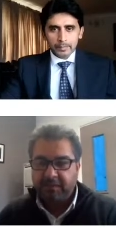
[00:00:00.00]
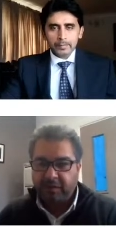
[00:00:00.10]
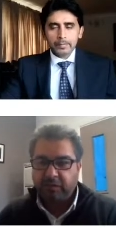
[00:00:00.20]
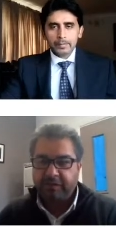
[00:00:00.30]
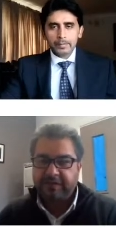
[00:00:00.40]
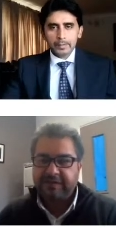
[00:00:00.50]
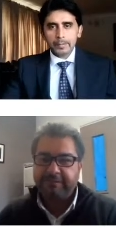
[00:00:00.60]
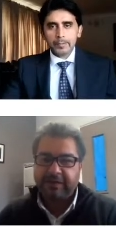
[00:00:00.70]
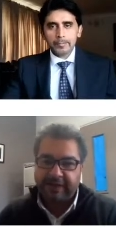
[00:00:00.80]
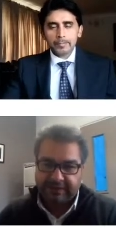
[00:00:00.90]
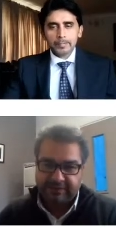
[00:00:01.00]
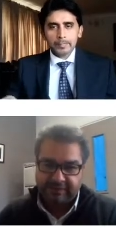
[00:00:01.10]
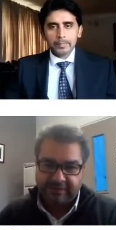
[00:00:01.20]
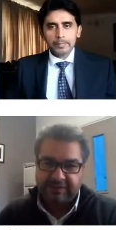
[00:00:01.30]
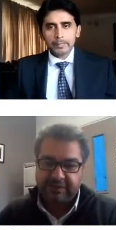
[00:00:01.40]
Speaker 1: and both of us have been
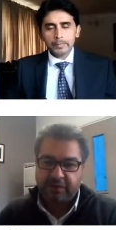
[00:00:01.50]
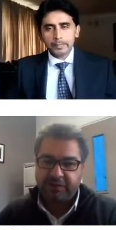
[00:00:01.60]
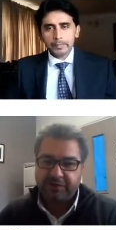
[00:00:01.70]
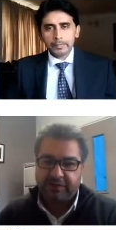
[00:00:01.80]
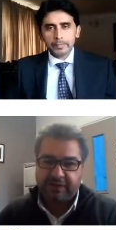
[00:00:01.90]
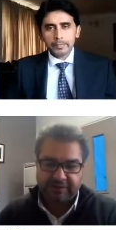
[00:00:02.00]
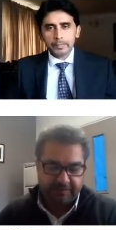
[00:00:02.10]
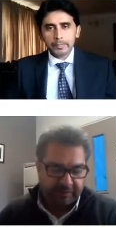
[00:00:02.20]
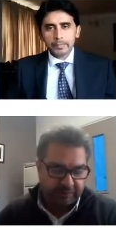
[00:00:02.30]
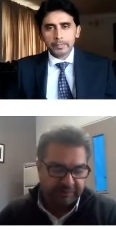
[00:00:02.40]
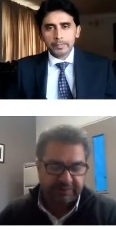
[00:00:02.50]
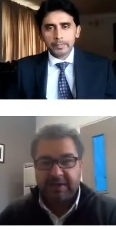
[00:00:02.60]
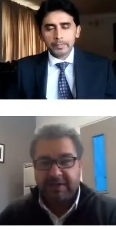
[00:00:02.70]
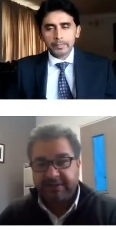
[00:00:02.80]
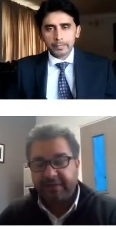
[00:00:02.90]
elected. These are the only two elected posts.
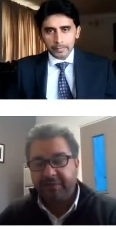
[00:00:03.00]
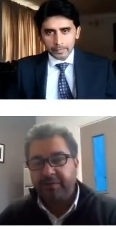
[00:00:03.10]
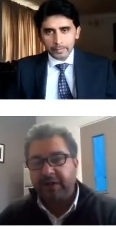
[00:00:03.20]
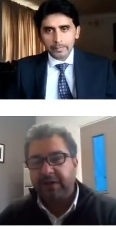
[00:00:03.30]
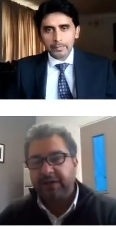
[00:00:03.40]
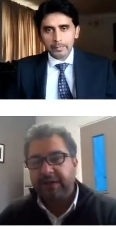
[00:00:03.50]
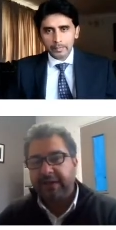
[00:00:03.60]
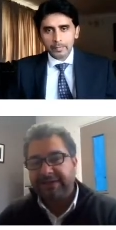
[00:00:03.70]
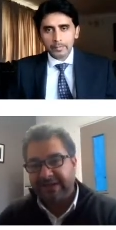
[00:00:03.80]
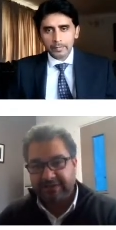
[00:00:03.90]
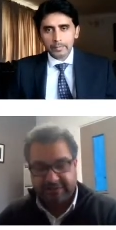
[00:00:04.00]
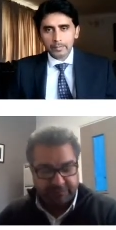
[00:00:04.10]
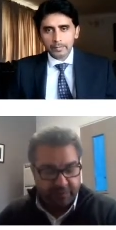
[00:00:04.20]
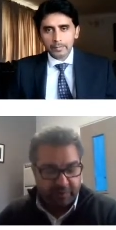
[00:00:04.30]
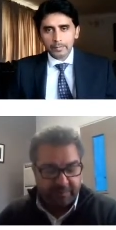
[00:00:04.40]
The other are
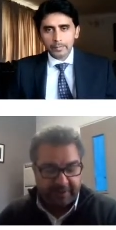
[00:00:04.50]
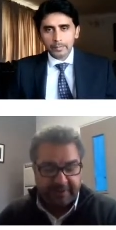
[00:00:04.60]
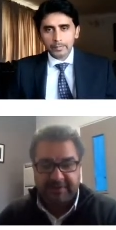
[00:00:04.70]
executives. We've got about